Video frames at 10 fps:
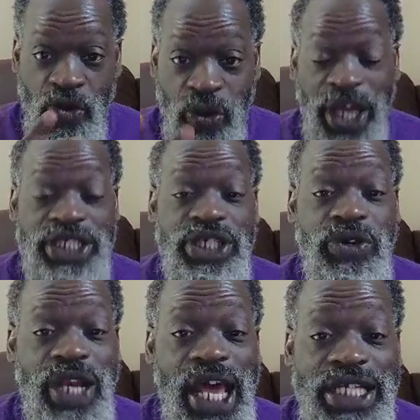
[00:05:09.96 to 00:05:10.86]
Raise your
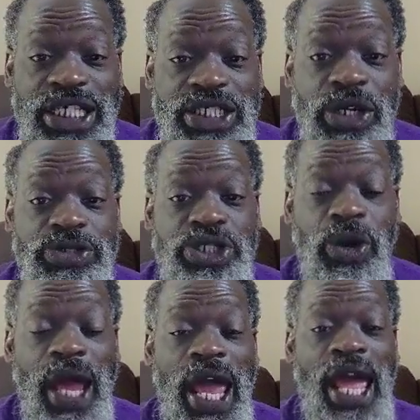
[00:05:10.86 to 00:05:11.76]
glass and toast
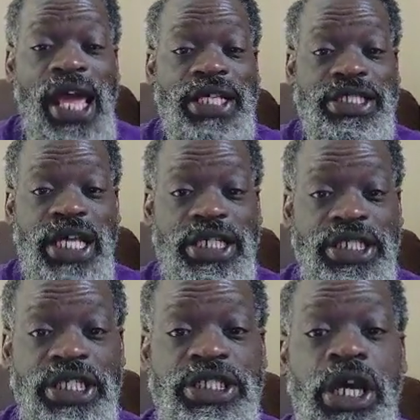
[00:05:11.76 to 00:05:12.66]
your ancestors.